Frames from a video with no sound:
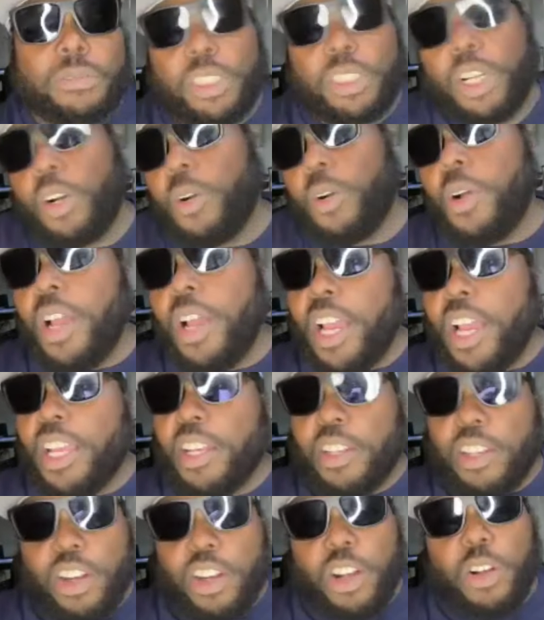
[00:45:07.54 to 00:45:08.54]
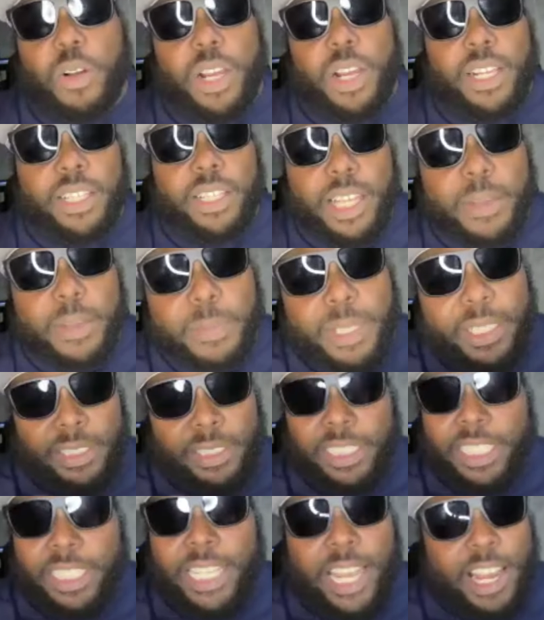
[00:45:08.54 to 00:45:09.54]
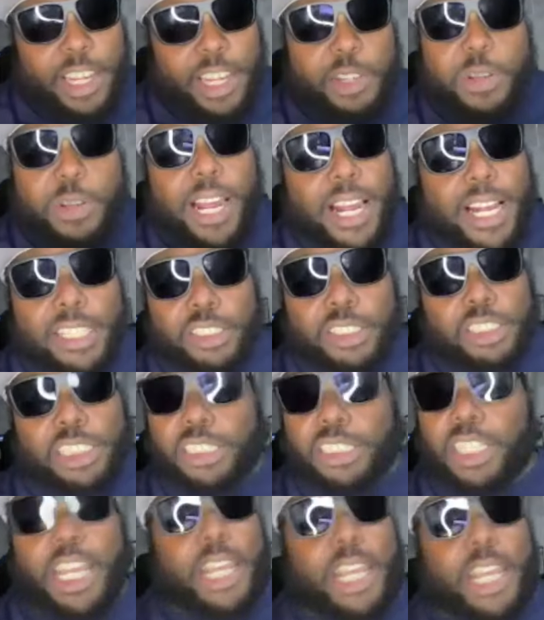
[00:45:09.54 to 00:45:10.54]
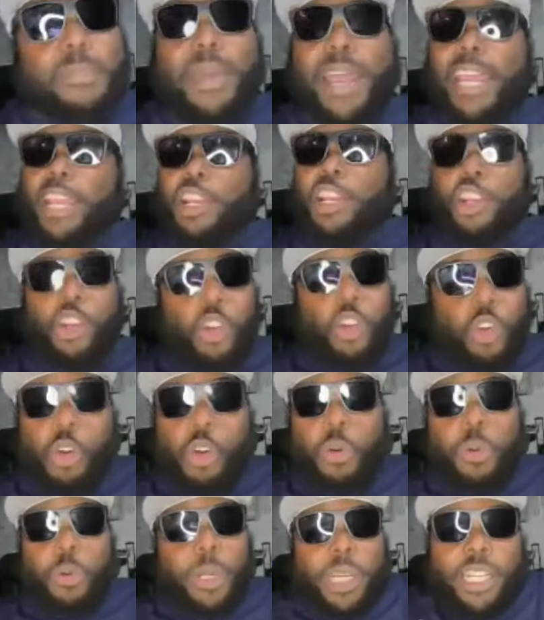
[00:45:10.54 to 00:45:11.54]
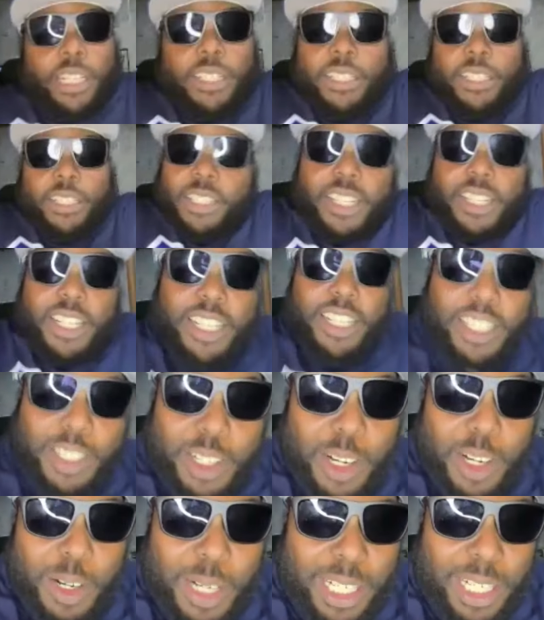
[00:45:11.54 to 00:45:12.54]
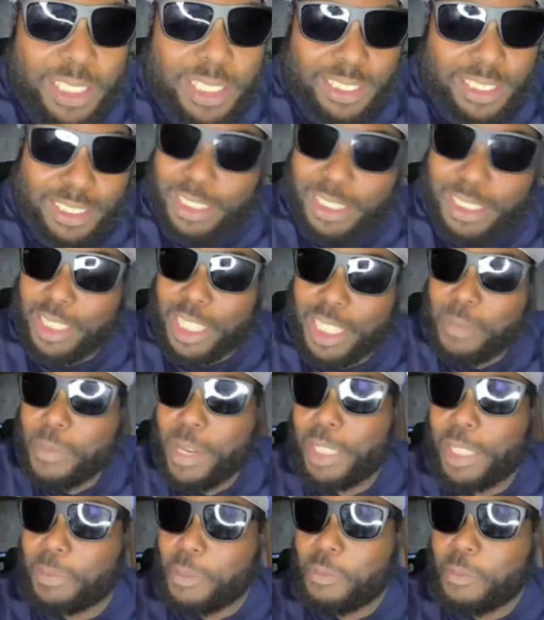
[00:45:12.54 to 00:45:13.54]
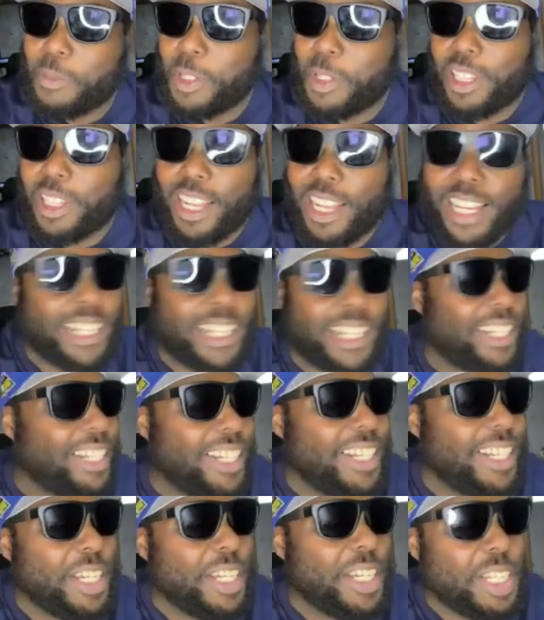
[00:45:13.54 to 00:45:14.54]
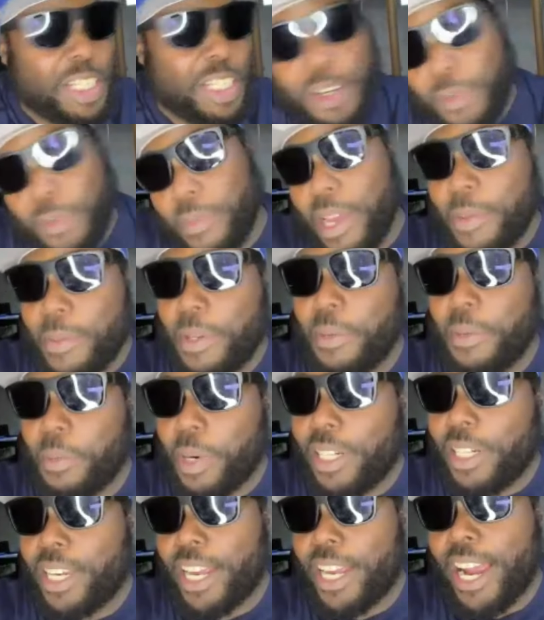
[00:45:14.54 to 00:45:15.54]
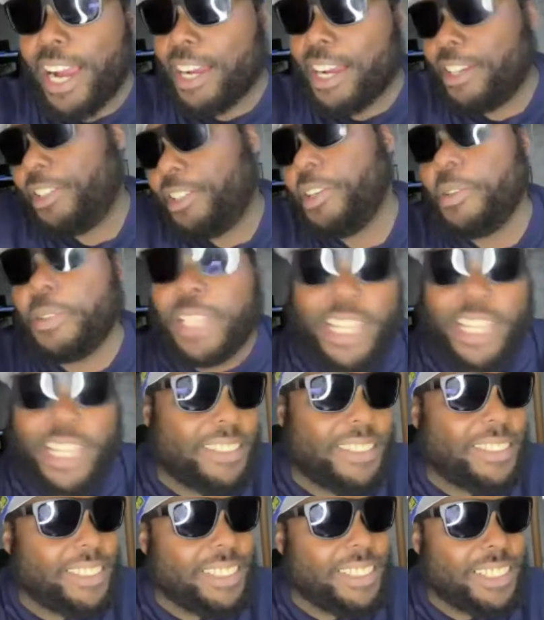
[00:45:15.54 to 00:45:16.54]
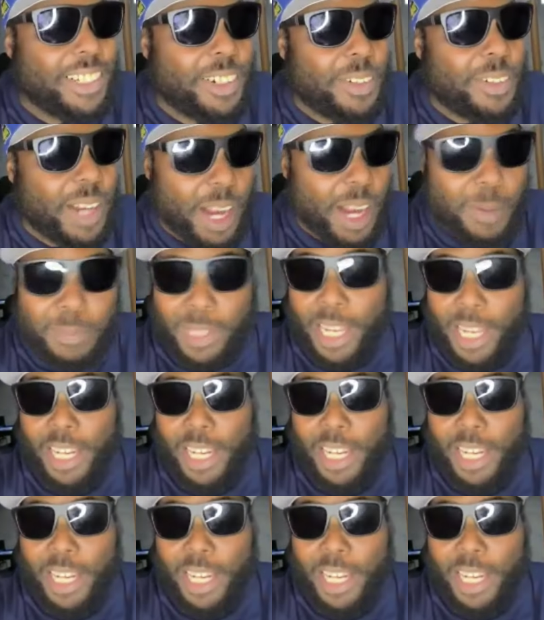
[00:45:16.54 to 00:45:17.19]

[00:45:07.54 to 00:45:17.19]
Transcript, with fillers: So you know, it let me see how you guys are just laid back and cool with it. You know, this it, that makes me feel like you know, maybe one day I could do that. Oh, you know, absolutely.